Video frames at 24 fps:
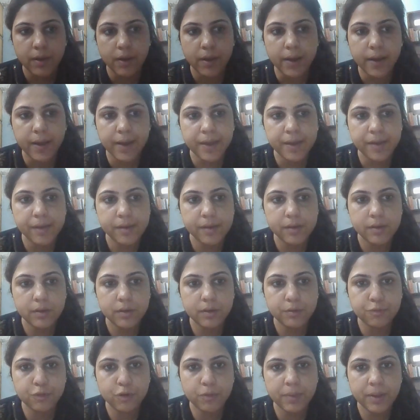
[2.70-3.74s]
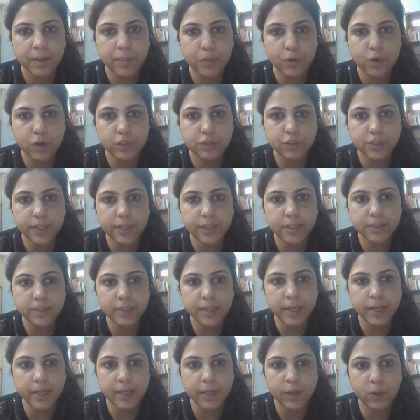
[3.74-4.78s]
Hi, for my project,
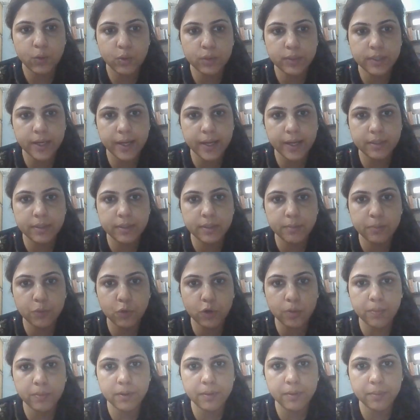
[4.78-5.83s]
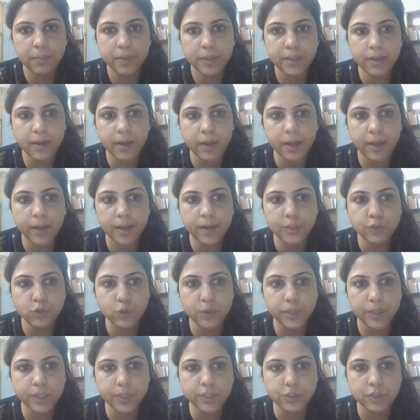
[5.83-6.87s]
I looked at the problem in higher
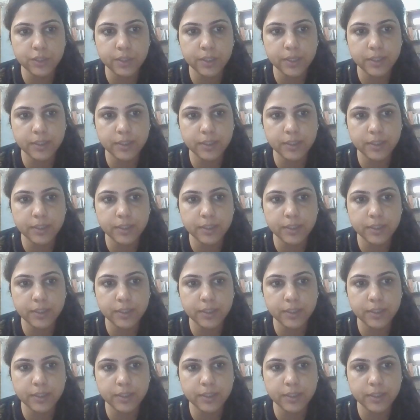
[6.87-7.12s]
education,